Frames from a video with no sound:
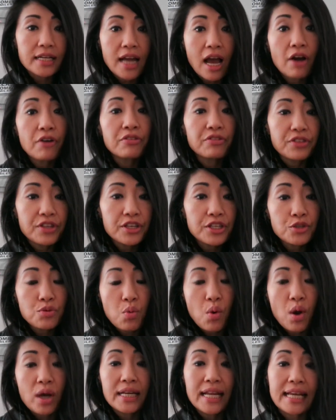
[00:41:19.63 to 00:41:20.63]
Now this
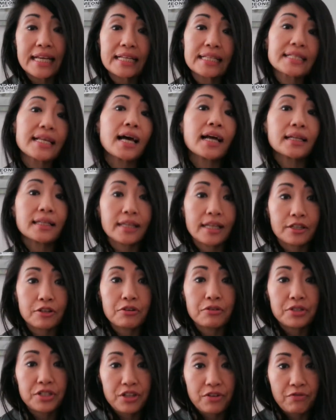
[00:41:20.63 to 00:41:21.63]
one is a
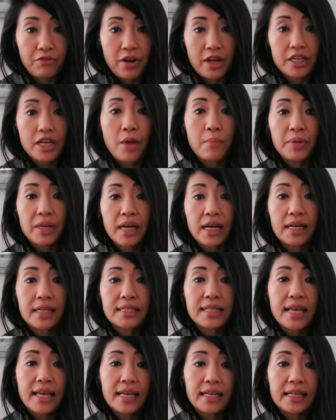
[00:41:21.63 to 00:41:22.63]
little different
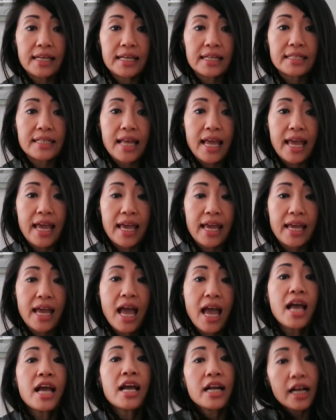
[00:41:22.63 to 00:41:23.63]
because it is a
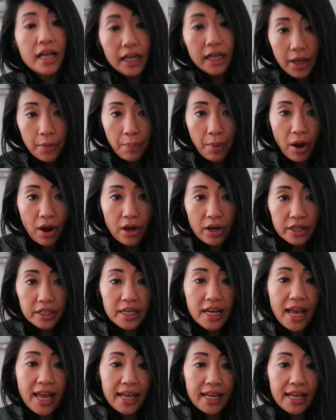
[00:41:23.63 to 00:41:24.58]
clip-on.